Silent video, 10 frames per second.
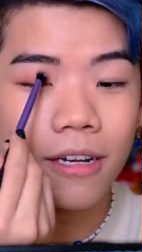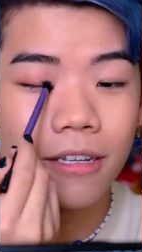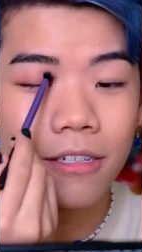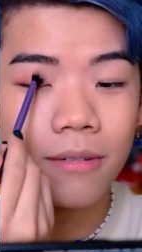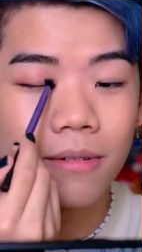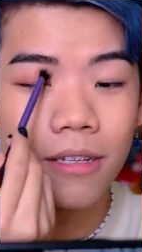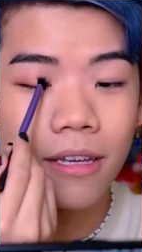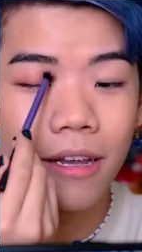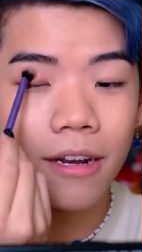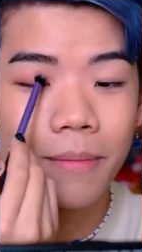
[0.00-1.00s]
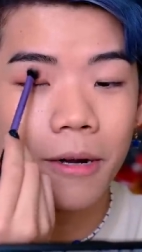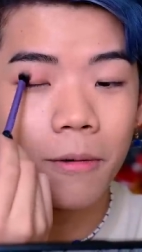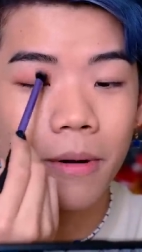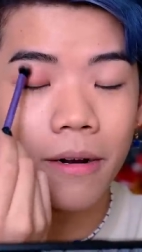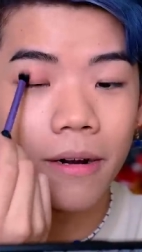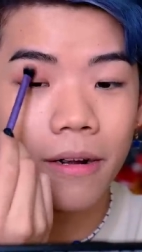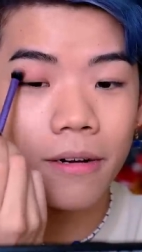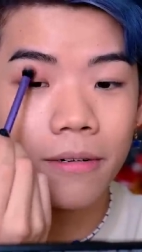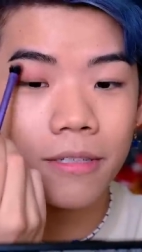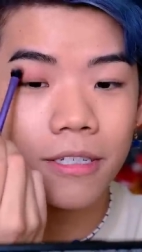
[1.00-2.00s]
I don't really care about where it
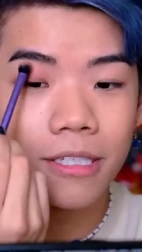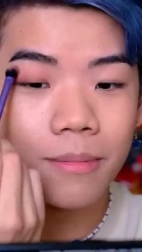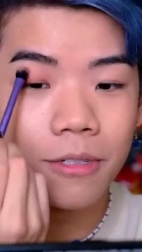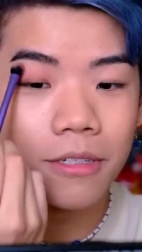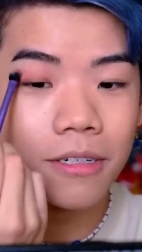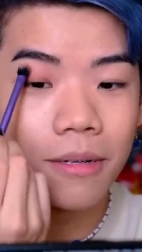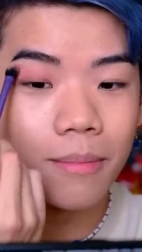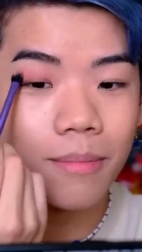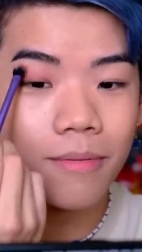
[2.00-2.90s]
goes because I'm just gonna